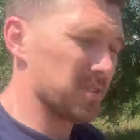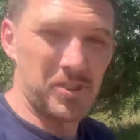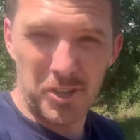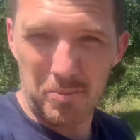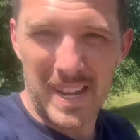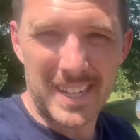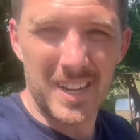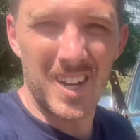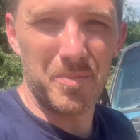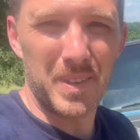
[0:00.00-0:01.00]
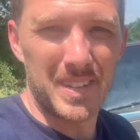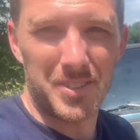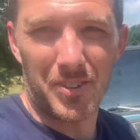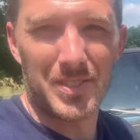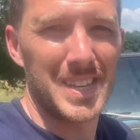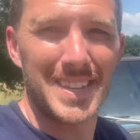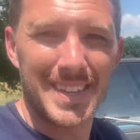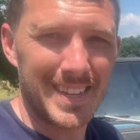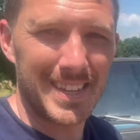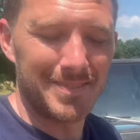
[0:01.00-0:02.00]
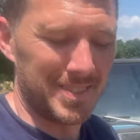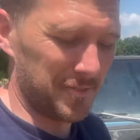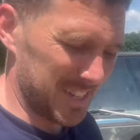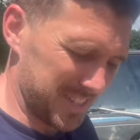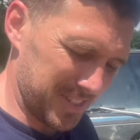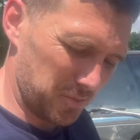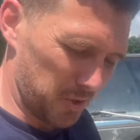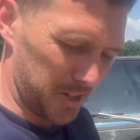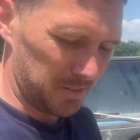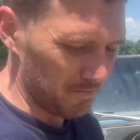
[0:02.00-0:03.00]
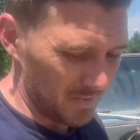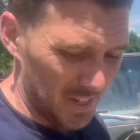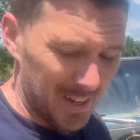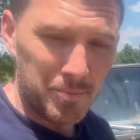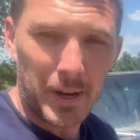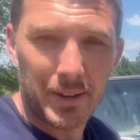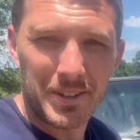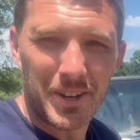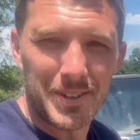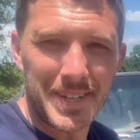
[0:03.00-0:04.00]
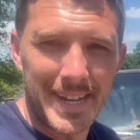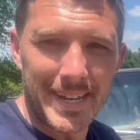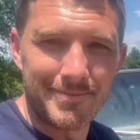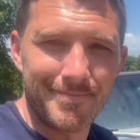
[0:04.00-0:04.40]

gonna hook it back up and turn the key again. If this doesn't work, probably gonna call it a day.